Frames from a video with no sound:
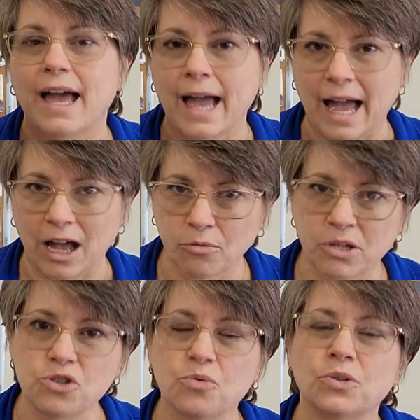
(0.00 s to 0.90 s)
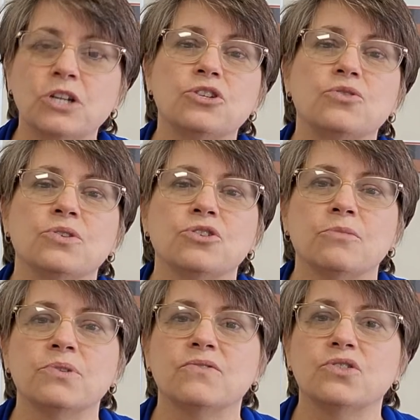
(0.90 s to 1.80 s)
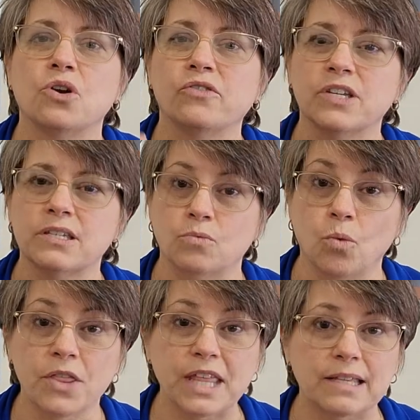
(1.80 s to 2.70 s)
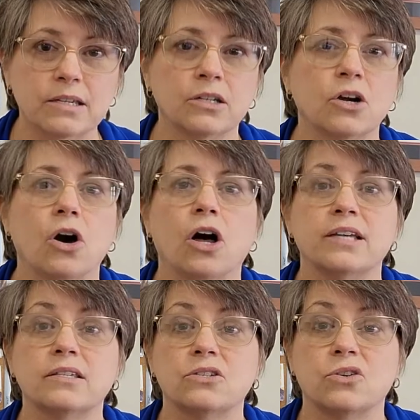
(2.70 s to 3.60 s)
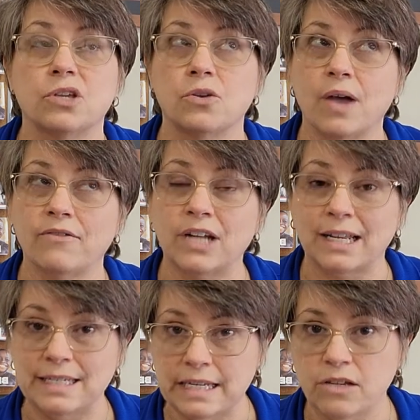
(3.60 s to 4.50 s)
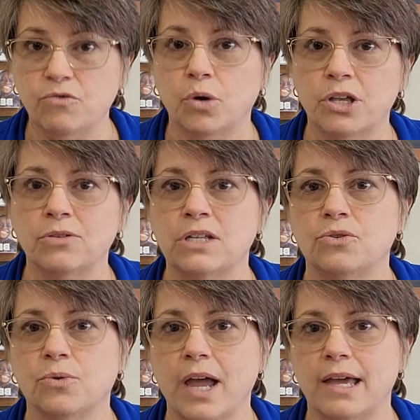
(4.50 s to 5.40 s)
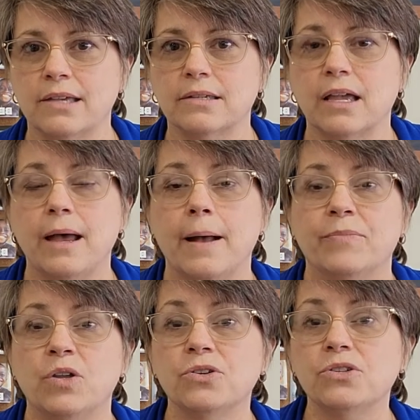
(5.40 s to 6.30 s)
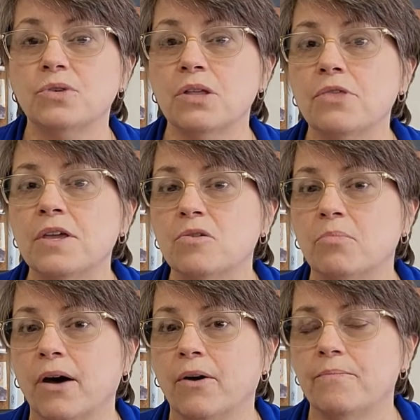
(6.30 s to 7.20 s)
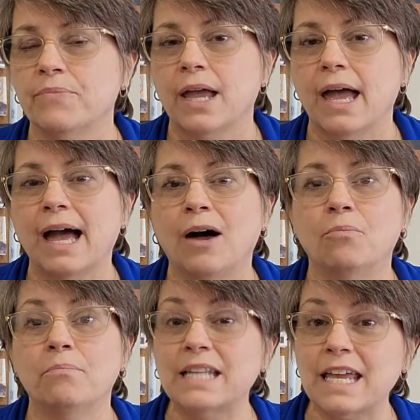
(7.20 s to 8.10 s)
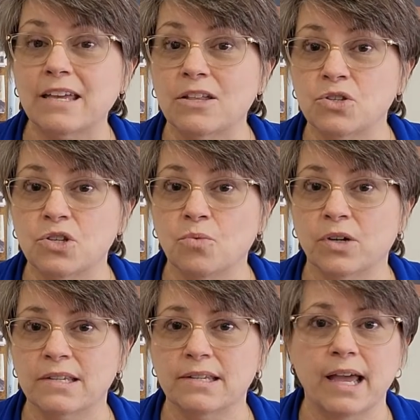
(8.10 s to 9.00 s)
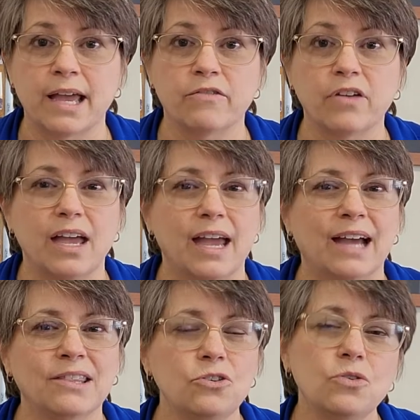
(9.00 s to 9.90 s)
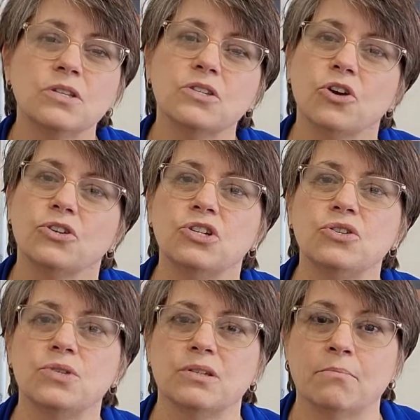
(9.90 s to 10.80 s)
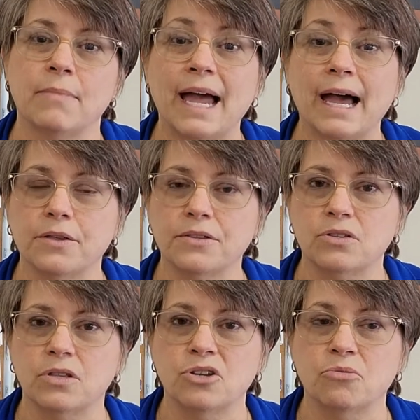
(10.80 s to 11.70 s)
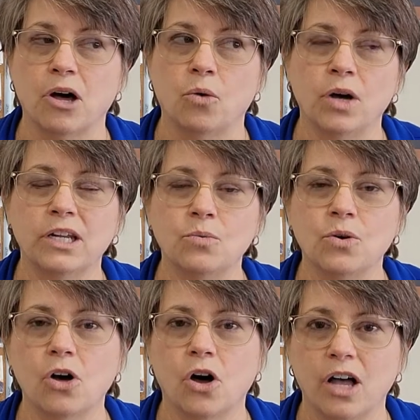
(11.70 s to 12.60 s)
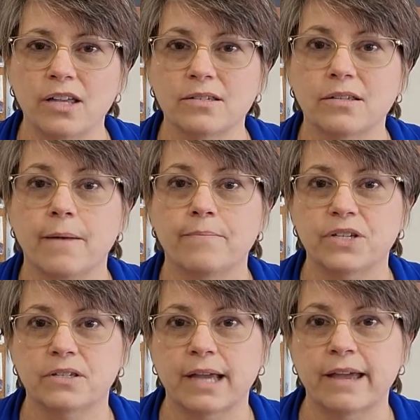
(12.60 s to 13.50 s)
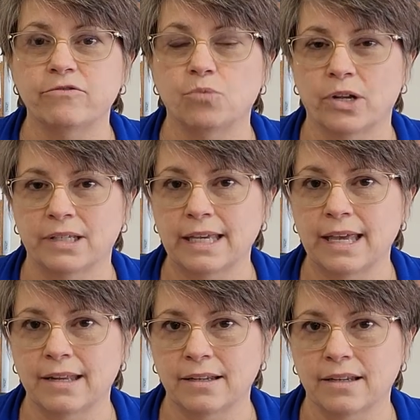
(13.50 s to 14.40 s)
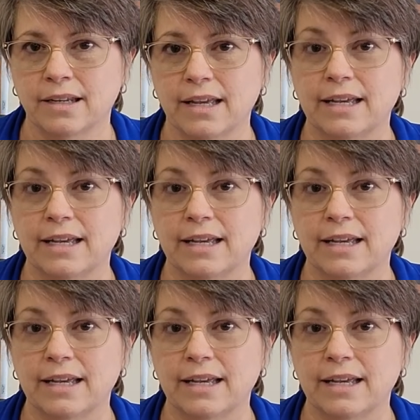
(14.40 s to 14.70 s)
how much you want to do in terms of service and what that's going to cost so that you have an idea of what you need to raise. You also can think about how many kittens you want to save, and then you can start to do some math to think about what it will cost to save one kitten.